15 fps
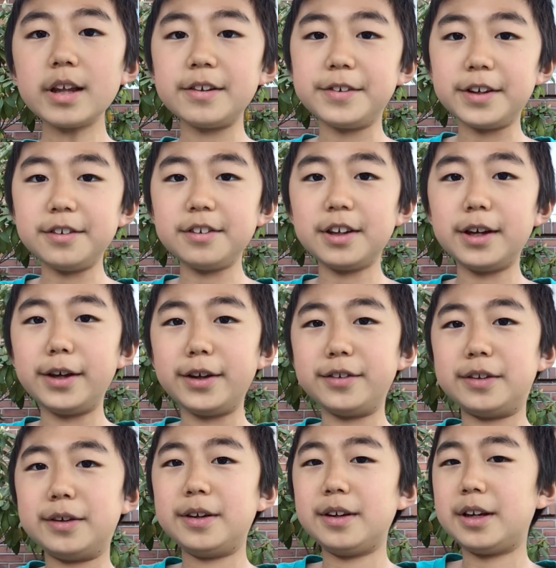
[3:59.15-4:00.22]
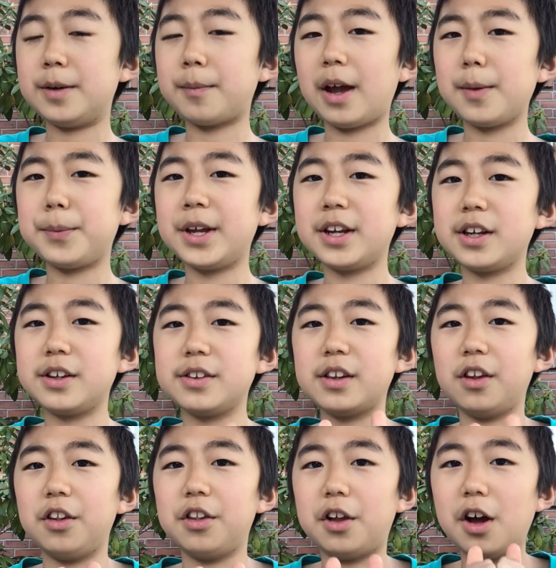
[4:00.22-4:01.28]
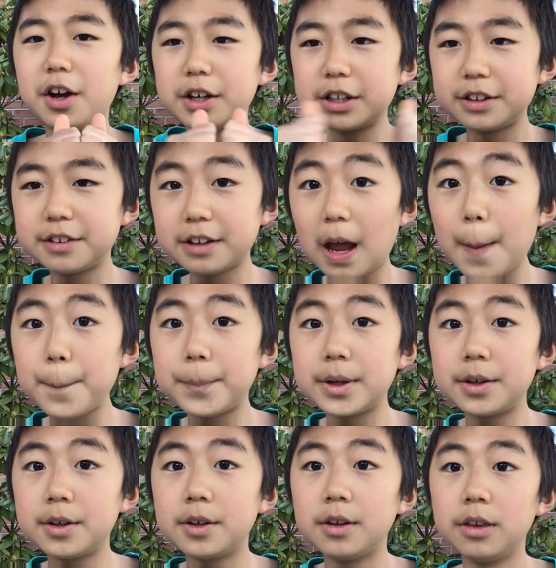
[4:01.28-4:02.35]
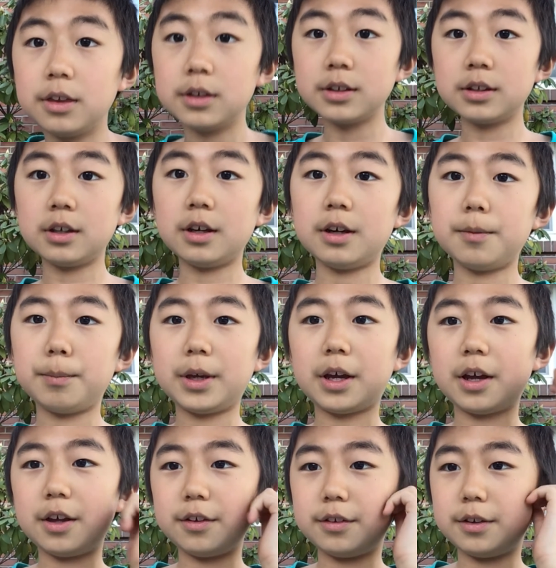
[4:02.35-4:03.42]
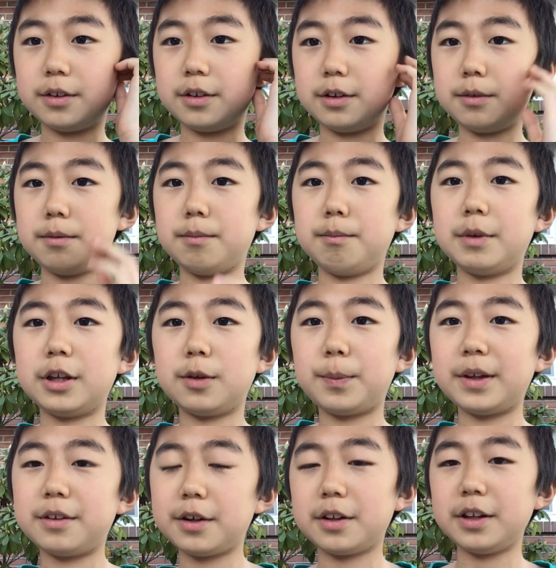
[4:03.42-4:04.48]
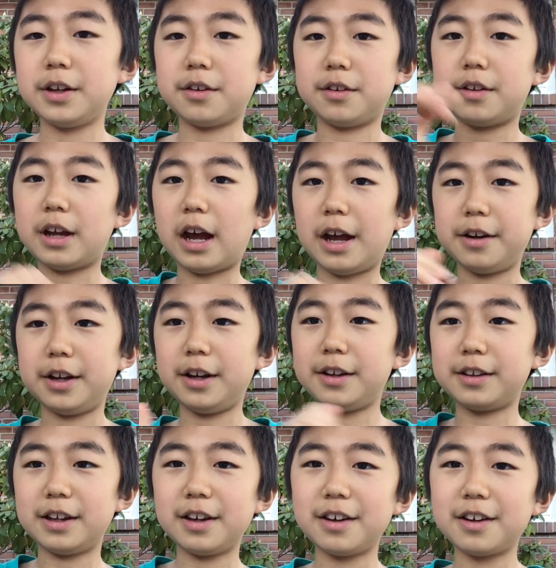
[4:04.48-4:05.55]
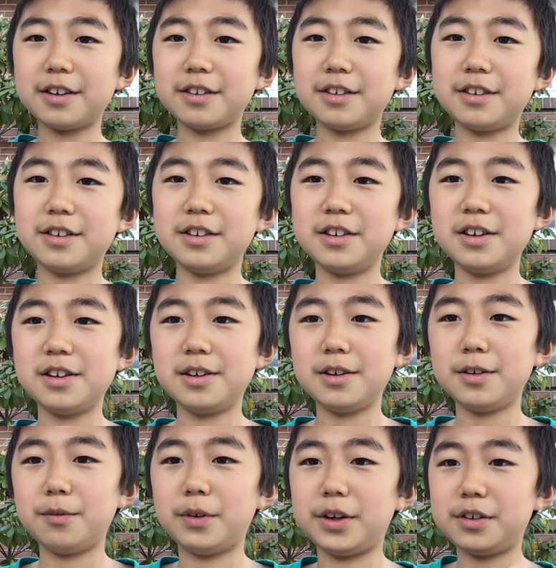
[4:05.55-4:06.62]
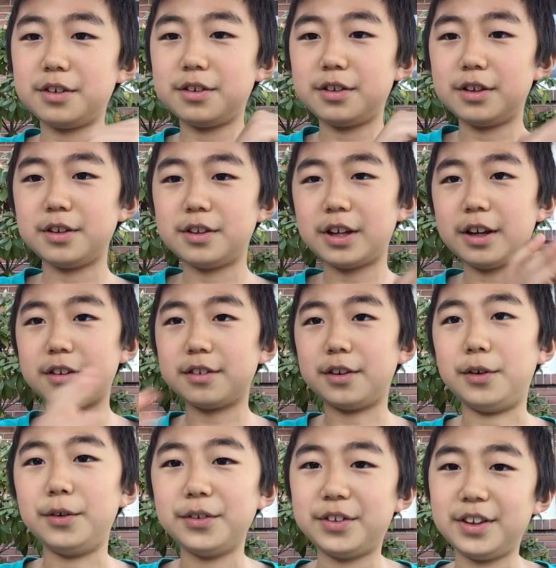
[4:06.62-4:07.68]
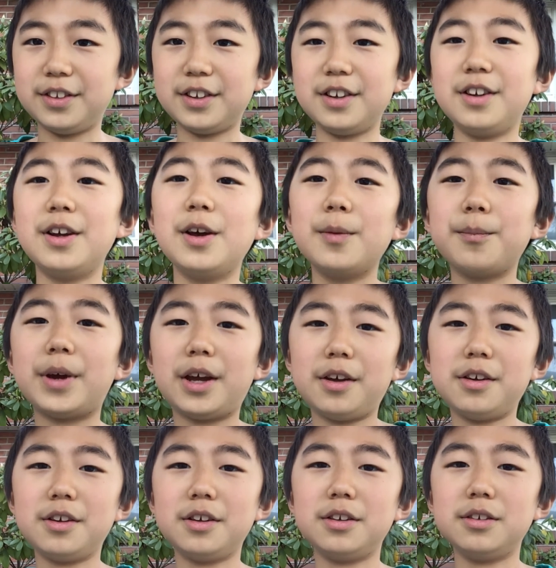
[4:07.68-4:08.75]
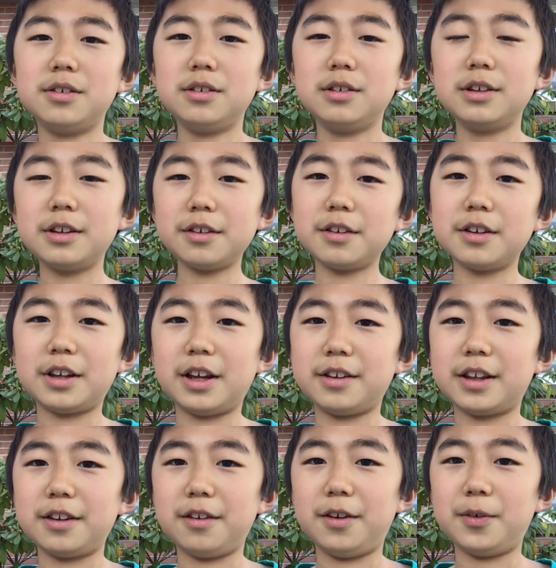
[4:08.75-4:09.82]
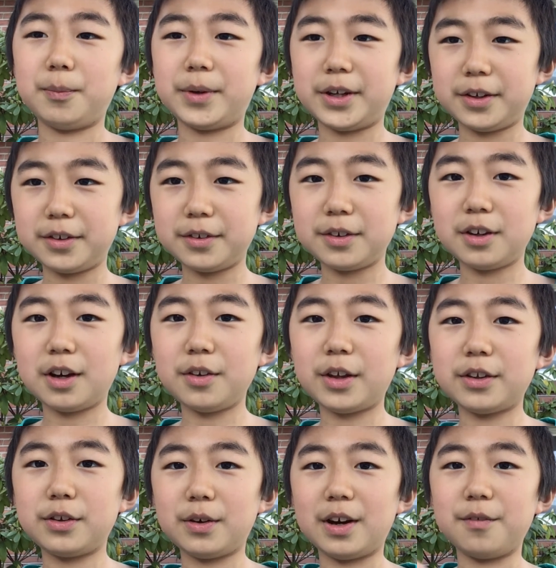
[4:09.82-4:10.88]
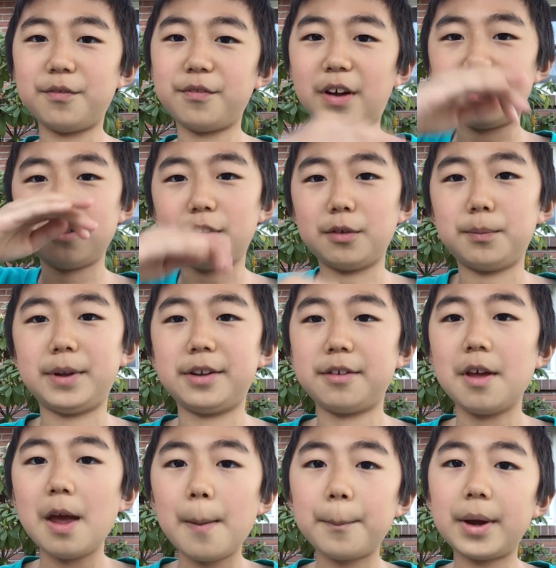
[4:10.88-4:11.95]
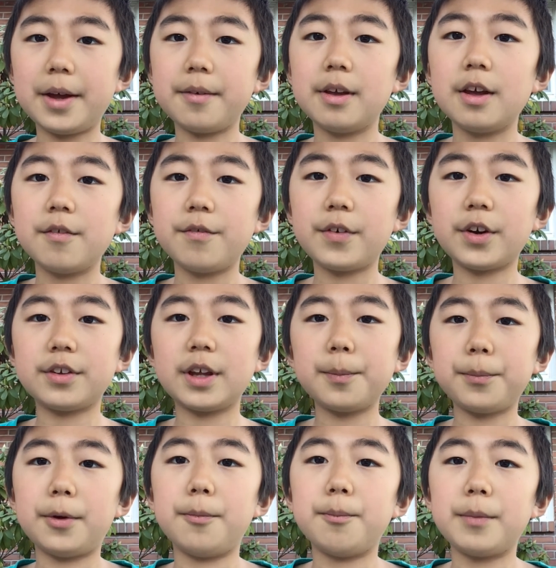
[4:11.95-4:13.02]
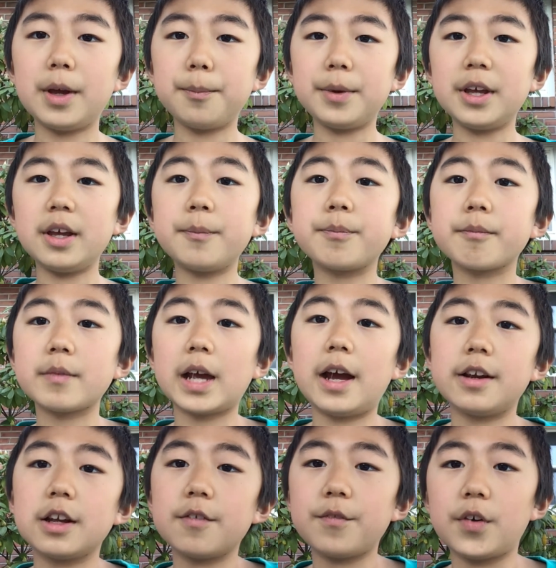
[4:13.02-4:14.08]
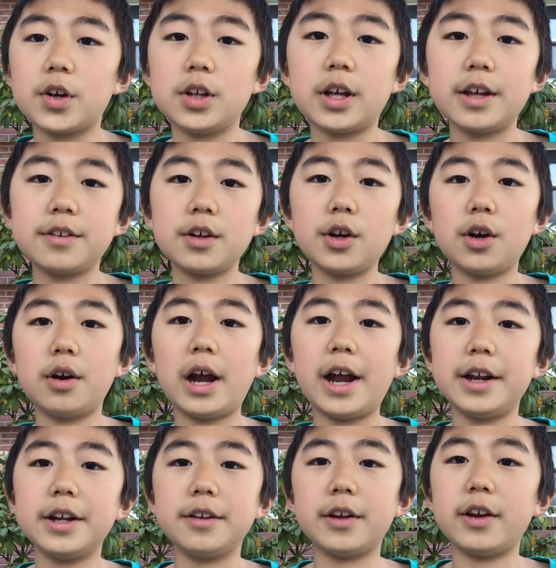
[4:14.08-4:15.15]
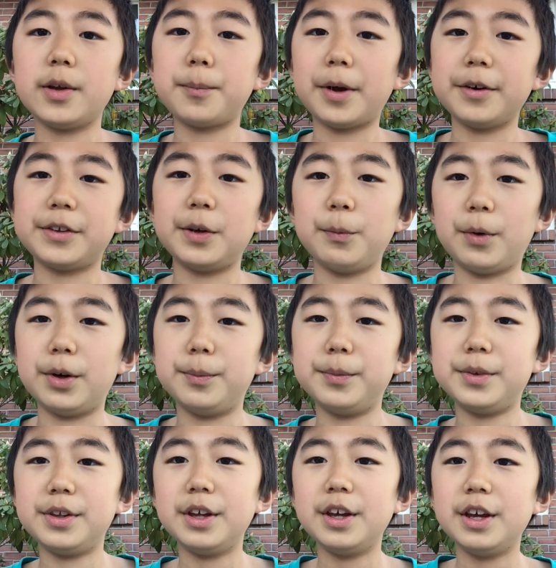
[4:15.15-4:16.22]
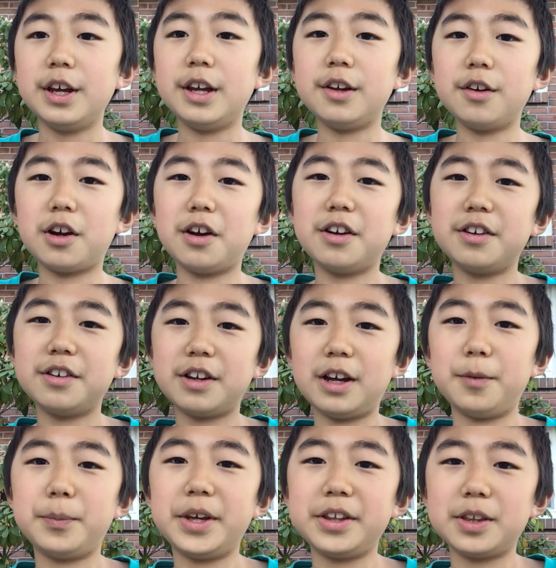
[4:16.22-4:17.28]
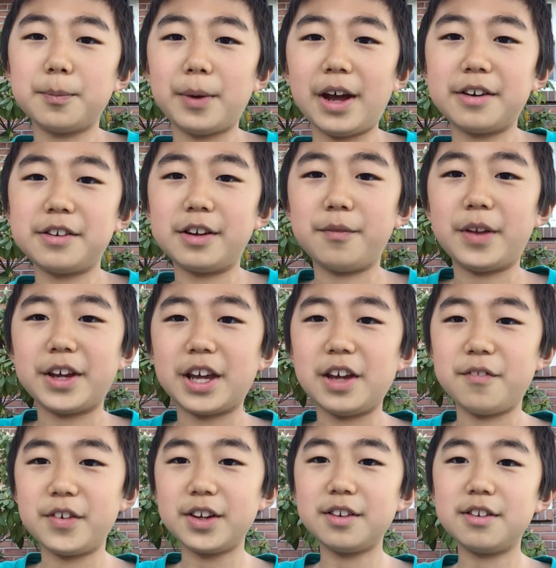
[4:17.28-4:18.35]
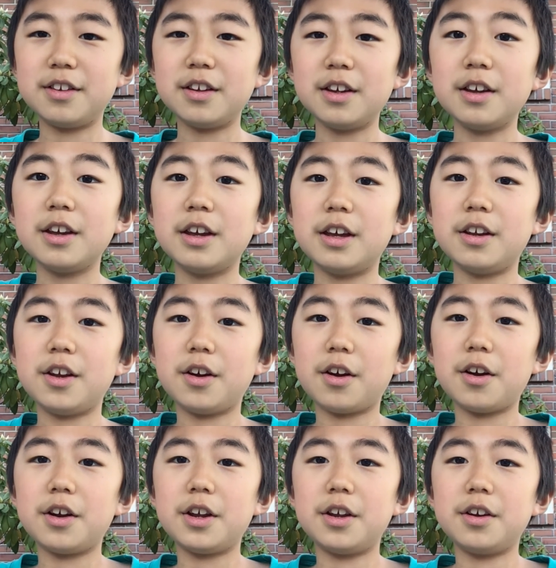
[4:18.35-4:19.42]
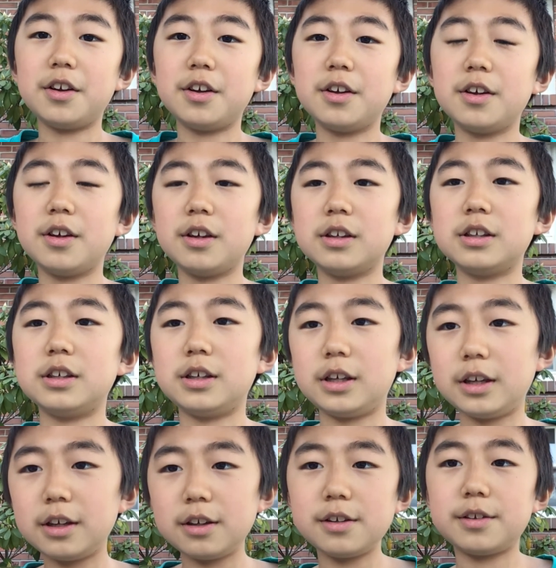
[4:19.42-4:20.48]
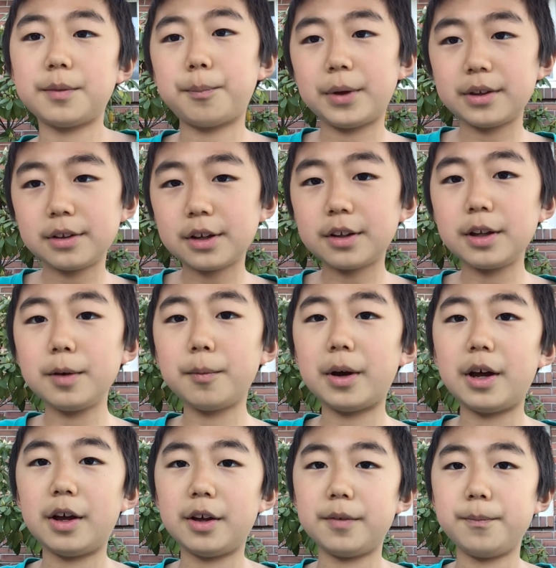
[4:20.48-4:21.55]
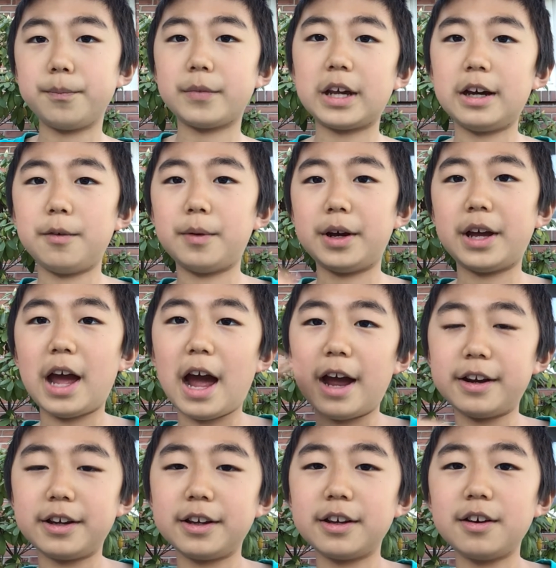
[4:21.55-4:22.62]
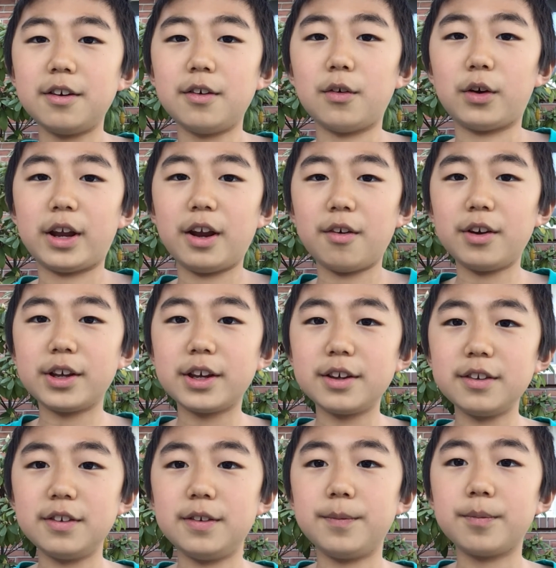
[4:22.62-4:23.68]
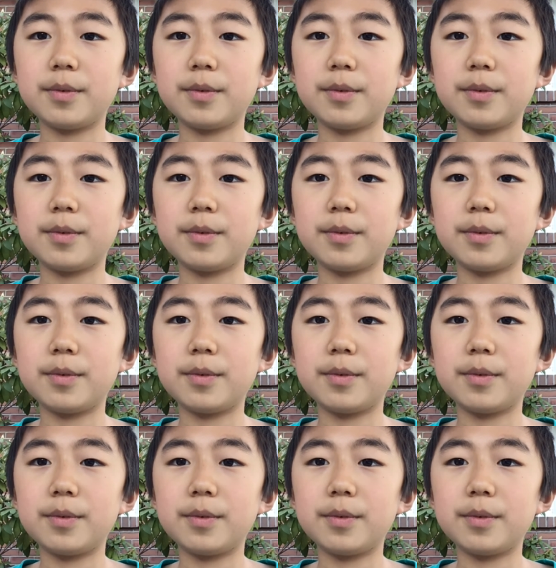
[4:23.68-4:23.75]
This is, in my opinion, the longest step because it's basically just adding things, which takes a whole season, but it doesn't take long, unless you have fast-growing plants. But for example, maybe adding fertilizer or adding ladybugs and worms in your garden to help eat the bad stuff like aphids in your garden is basically what adding or caring is.